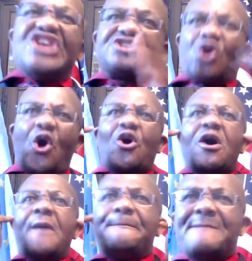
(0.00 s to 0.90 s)
years
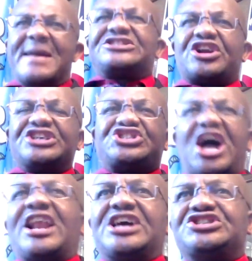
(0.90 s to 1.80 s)
old, mentally
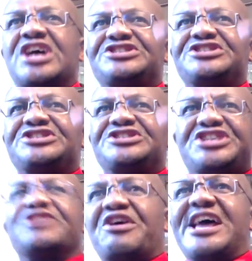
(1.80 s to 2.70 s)
challenged,
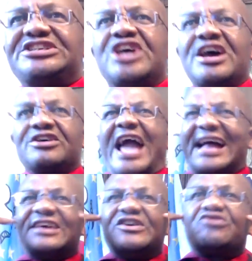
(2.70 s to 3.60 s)
deranged,
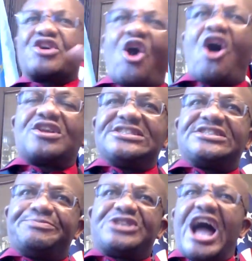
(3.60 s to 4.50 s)
can't even recall
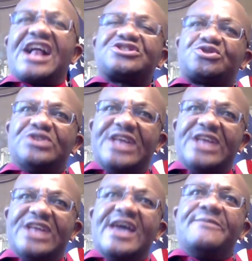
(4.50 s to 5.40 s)
his child's
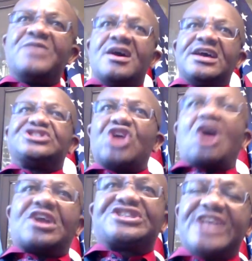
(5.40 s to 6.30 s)
name, his
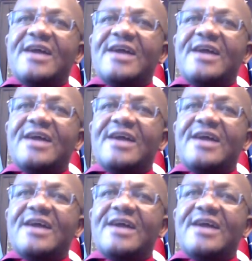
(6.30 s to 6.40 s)
daughter's